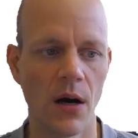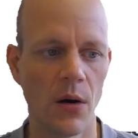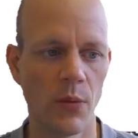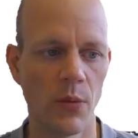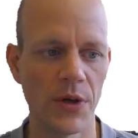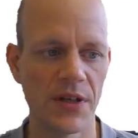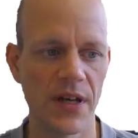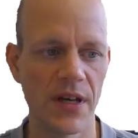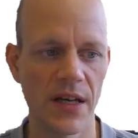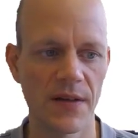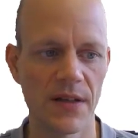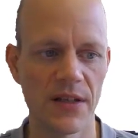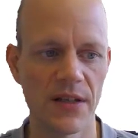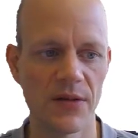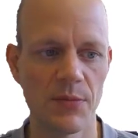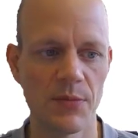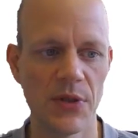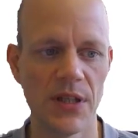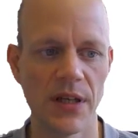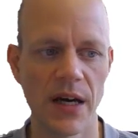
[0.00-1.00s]
we take these
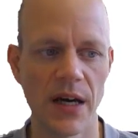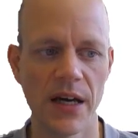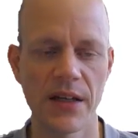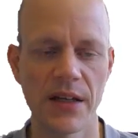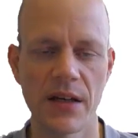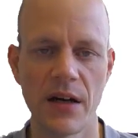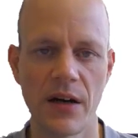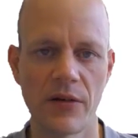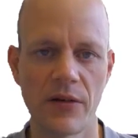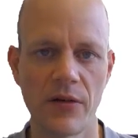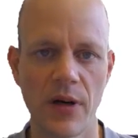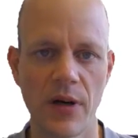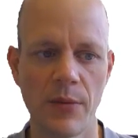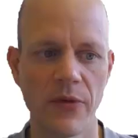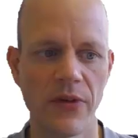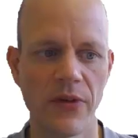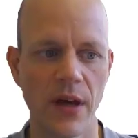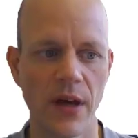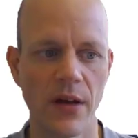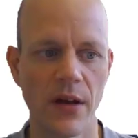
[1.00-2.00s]
P&I
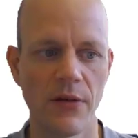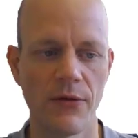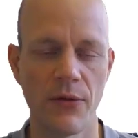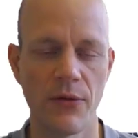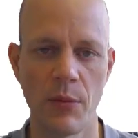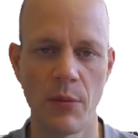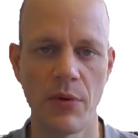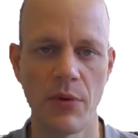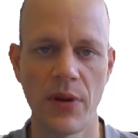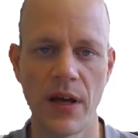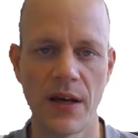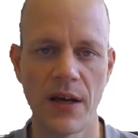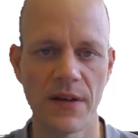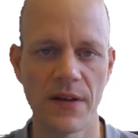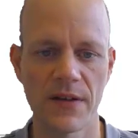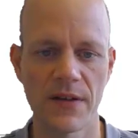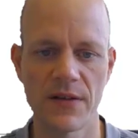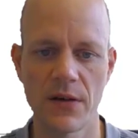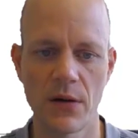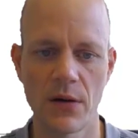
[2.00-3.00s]
diagrams, and for a plant,
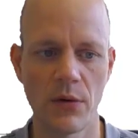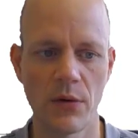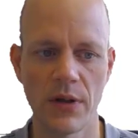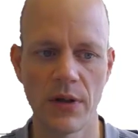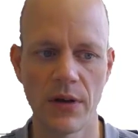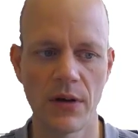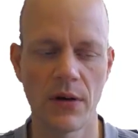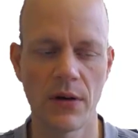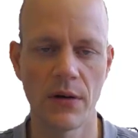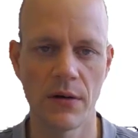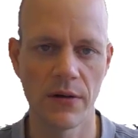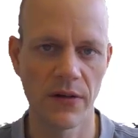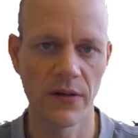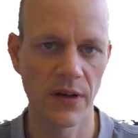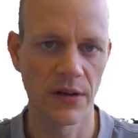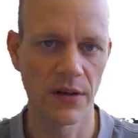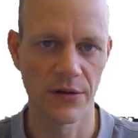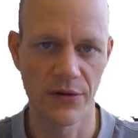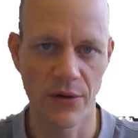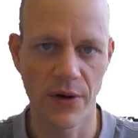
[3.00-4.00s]
there's not only a
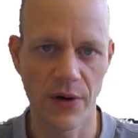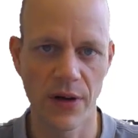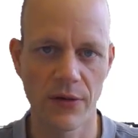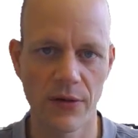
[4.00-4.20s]
single drawing.